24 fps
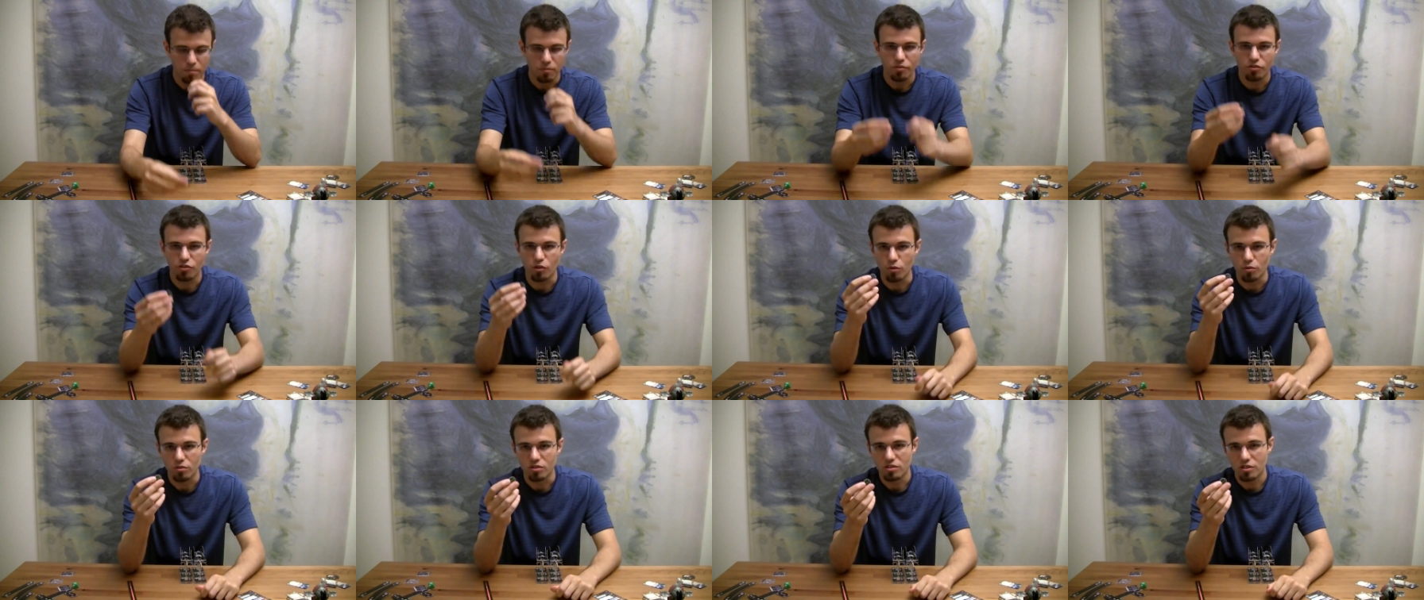
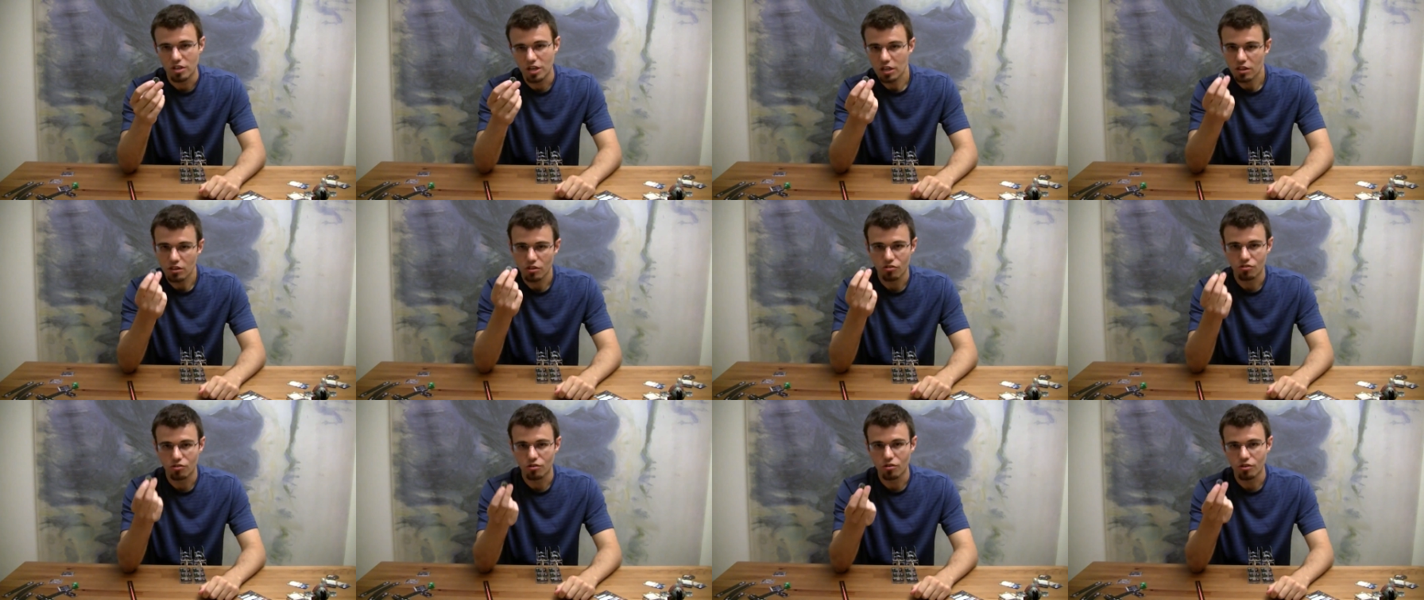So take
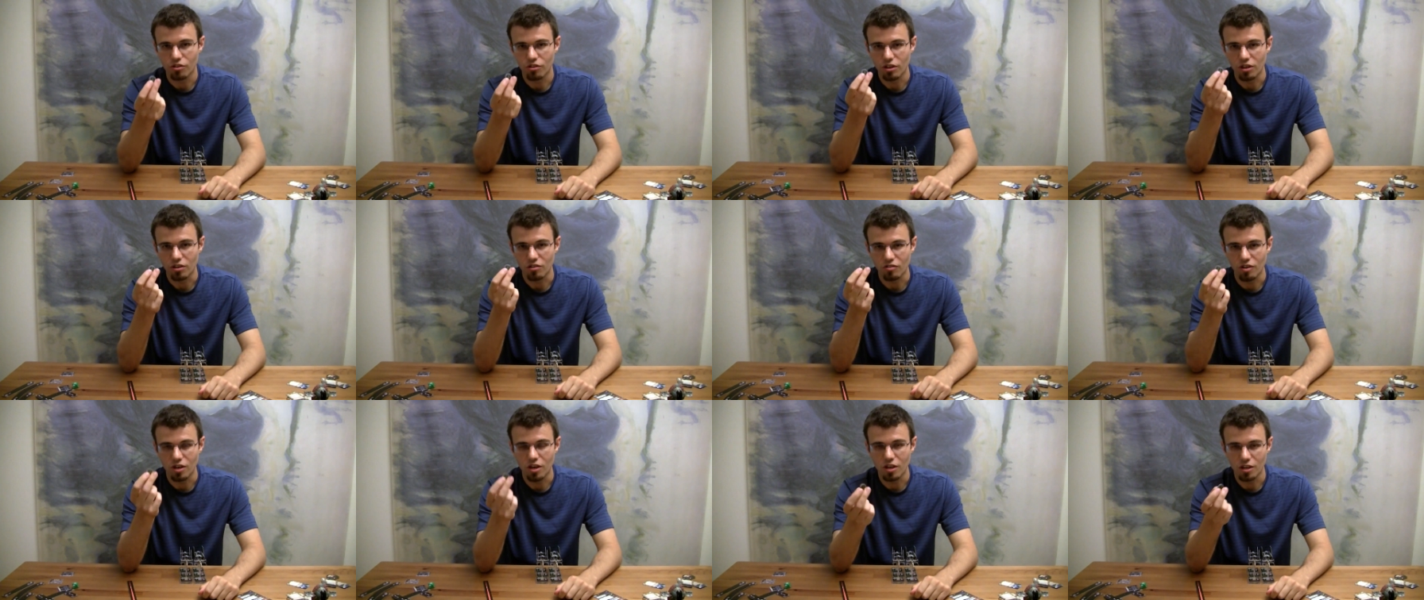the sure
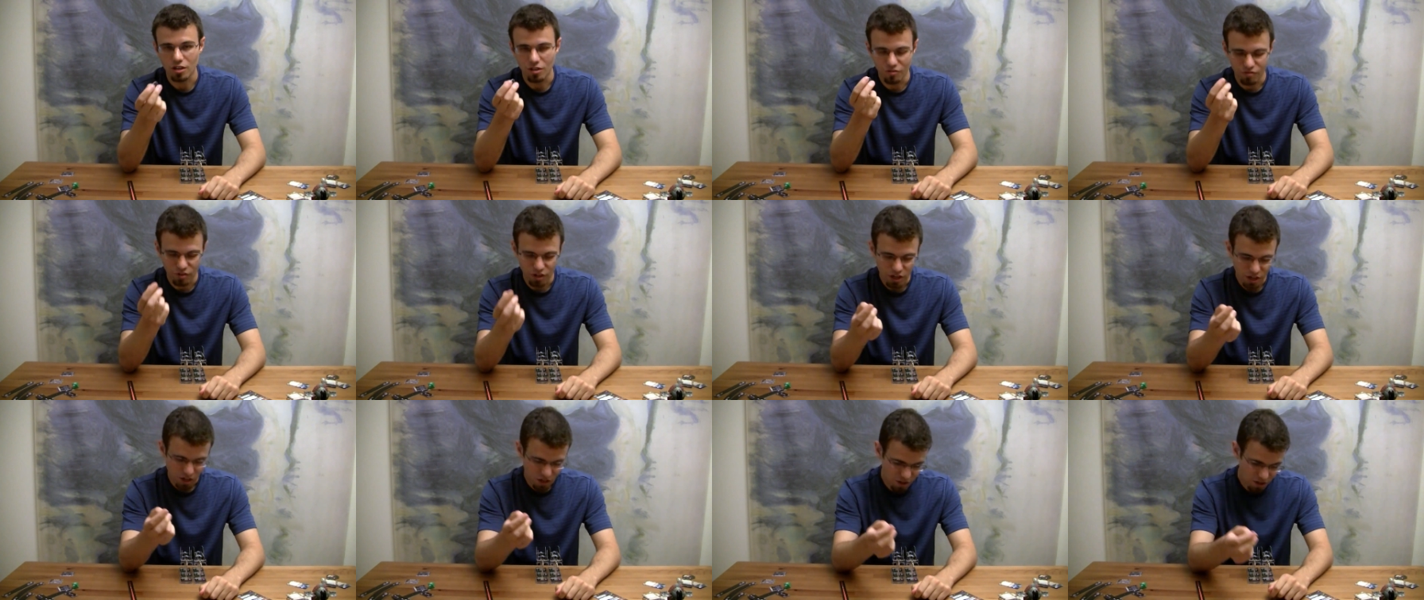thing, take
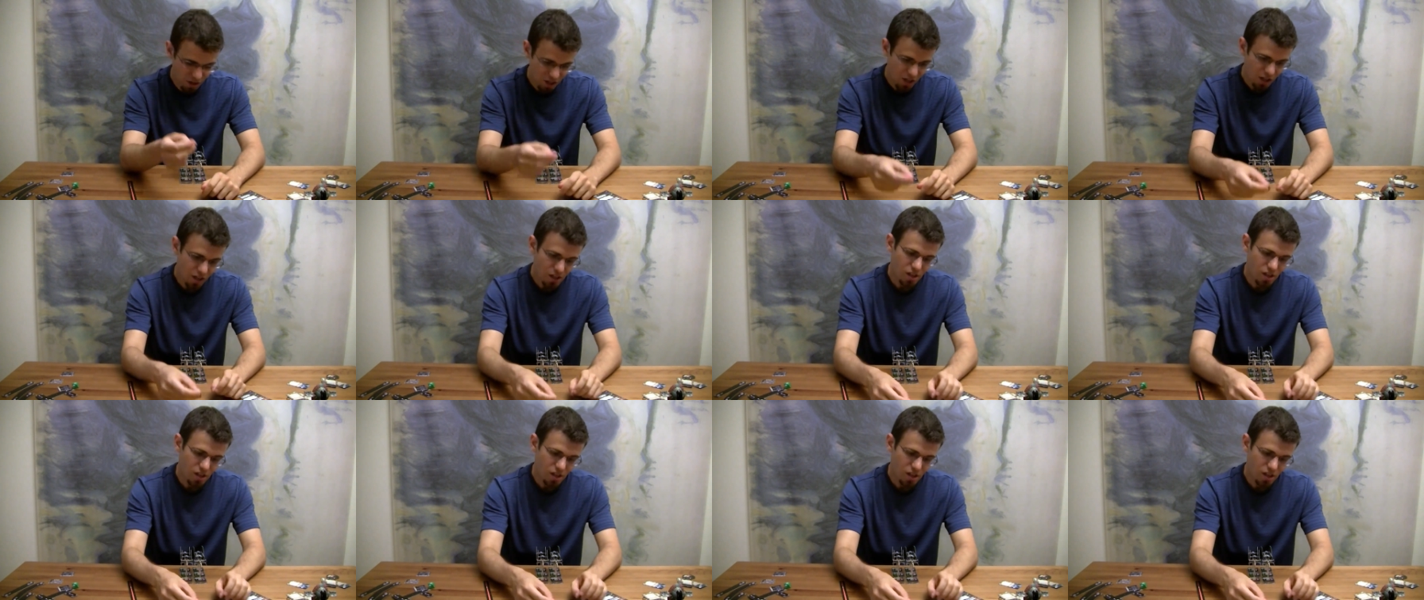evade.